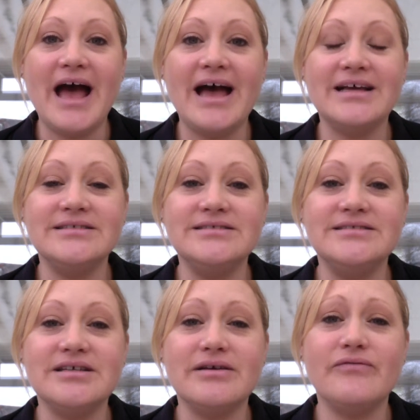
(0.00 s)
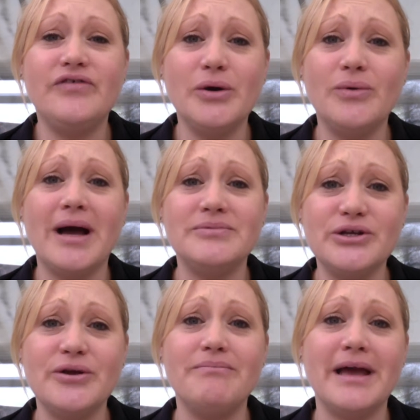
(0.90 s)
and feel
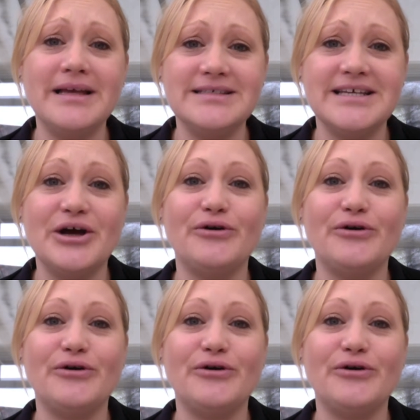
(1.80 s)
absolutely amazing